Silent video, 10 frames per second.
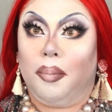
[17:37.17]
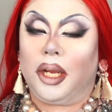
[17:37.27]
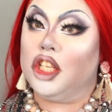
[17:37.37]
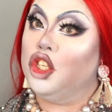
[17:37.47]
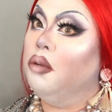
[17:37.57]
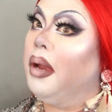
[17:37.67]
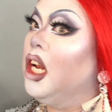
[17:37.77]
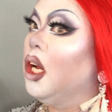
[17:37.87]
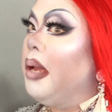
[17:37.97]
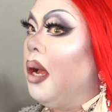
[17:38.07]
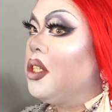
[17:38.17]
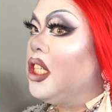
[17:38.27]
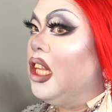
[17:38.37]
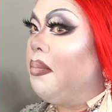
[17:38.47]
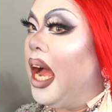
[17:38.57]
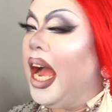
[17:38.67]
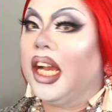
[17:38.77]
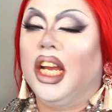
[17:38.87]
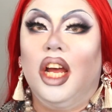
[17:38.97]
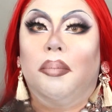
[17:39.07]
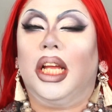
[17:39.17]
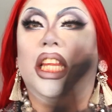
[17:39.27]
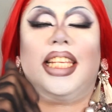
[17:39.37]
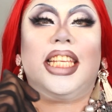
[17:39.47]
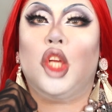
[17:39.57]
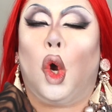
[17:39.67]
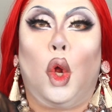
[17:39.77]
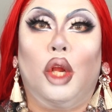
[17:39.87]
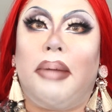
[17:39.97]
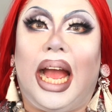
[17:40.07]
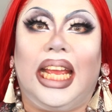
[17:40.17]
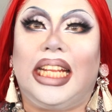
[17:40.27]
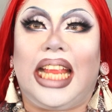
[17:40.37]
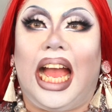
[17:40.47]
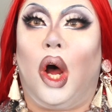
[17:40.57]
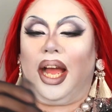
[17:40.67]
because you may not be able to see the back, but this is all matted now.